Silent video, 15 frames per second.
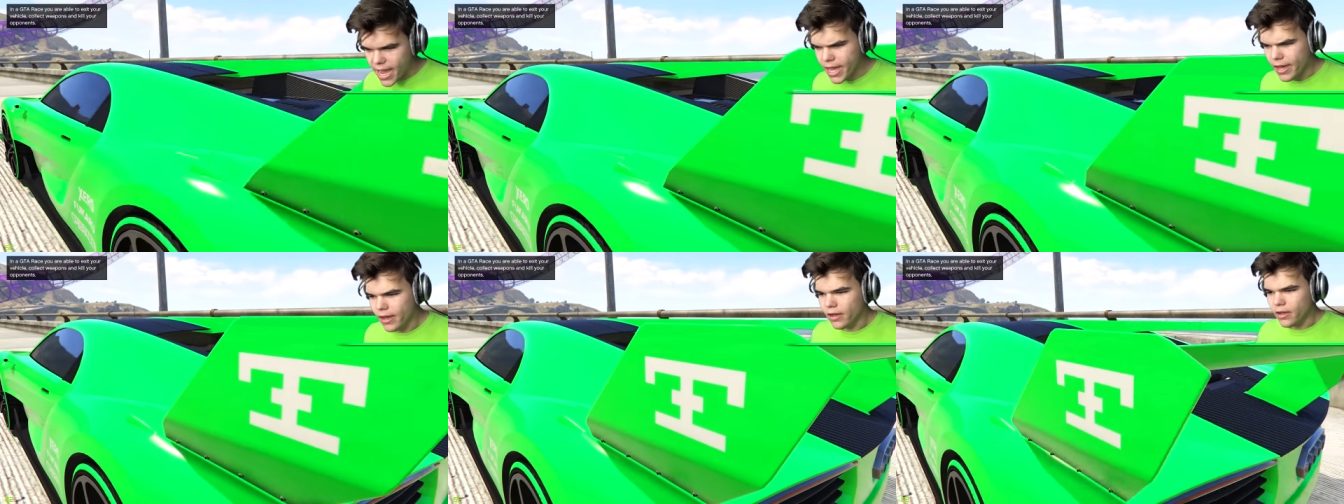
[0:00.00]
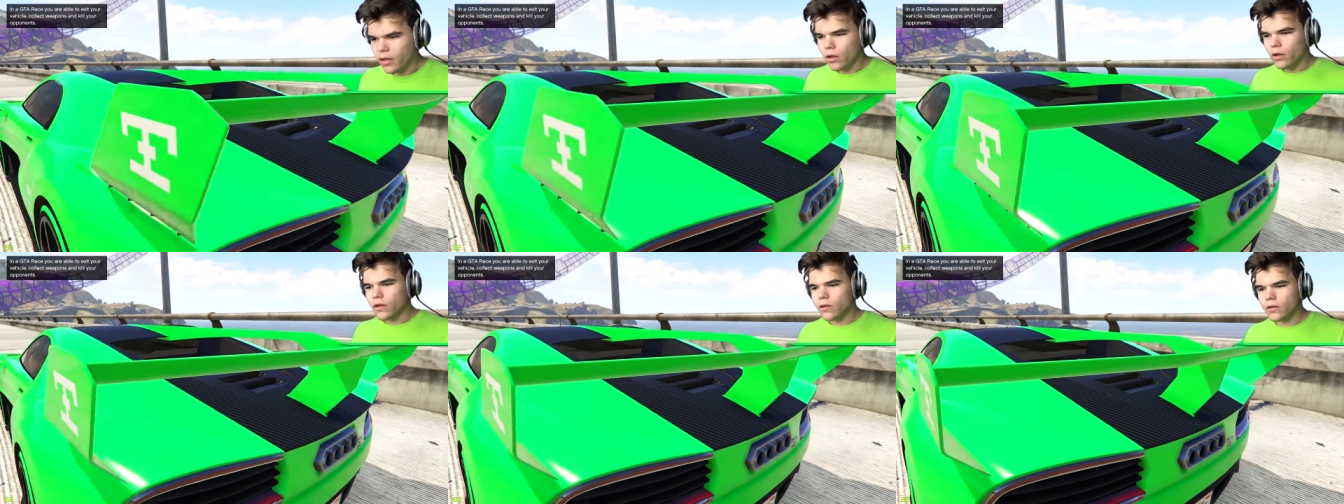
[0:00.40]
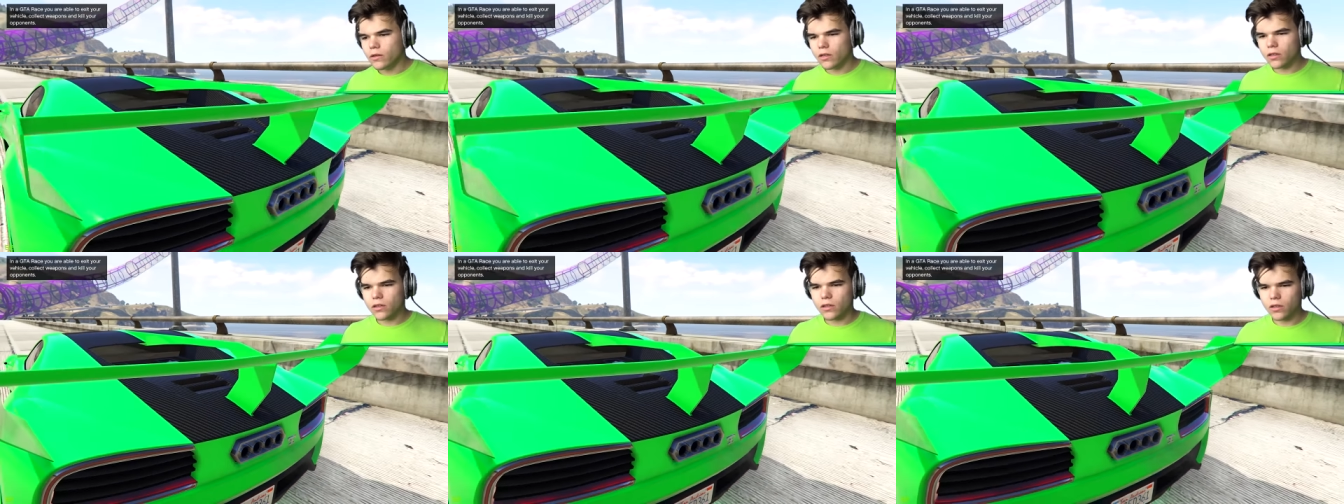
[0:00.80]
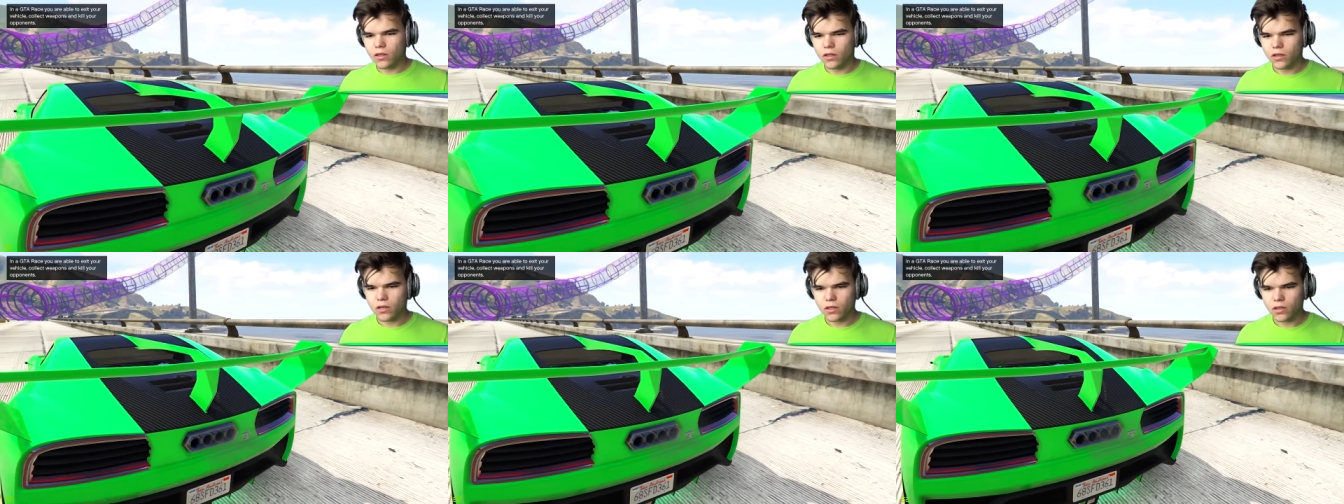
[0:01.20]
Billy, right hand on green.
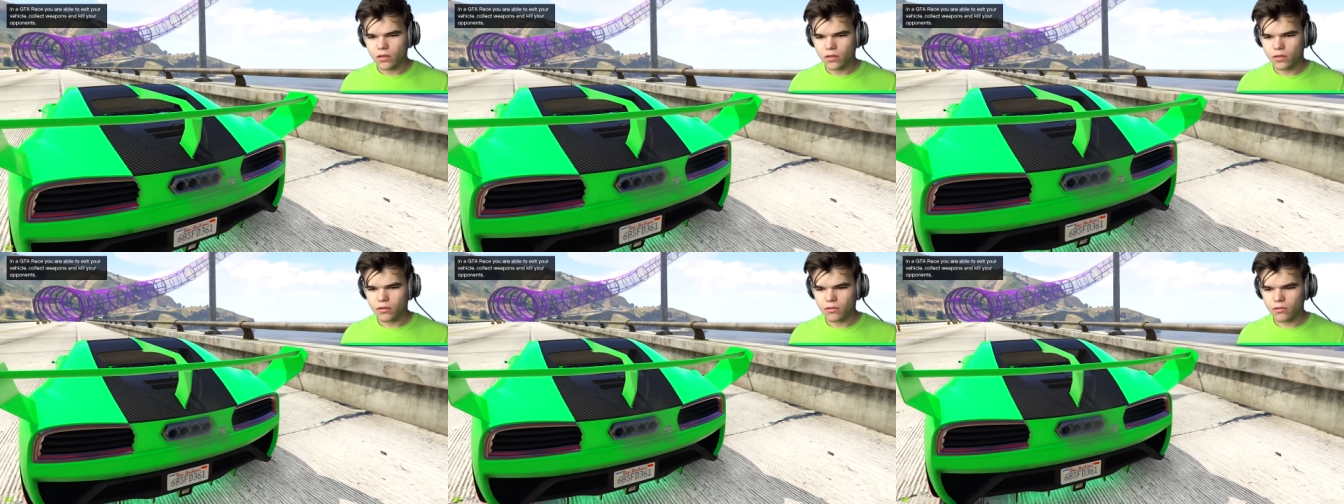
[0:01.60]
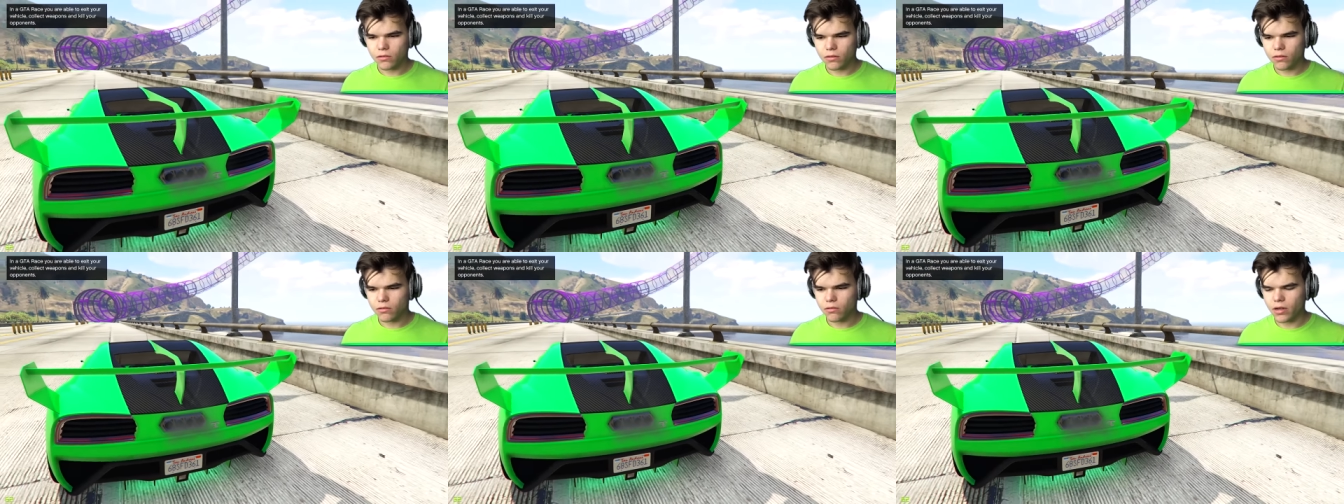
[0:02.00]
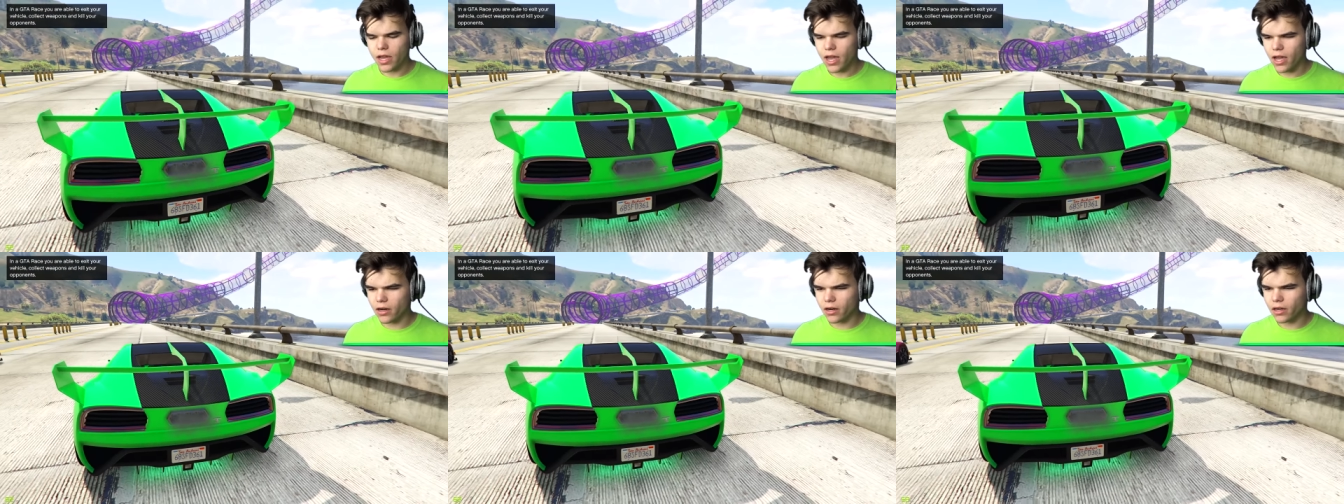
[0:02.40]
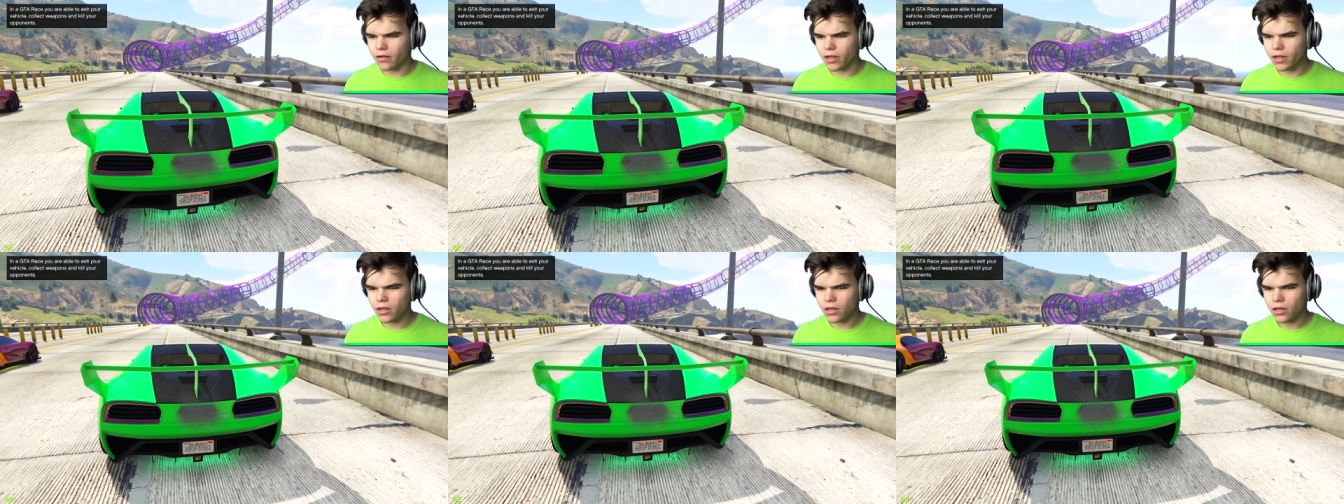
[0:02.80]
What's the news? Right hand on
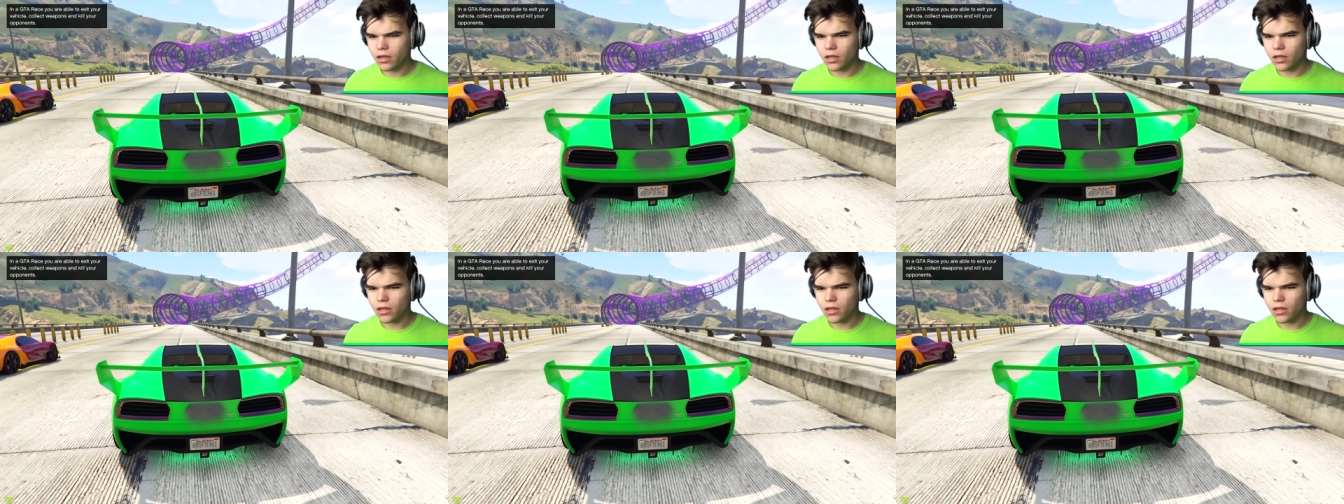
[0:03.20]
green.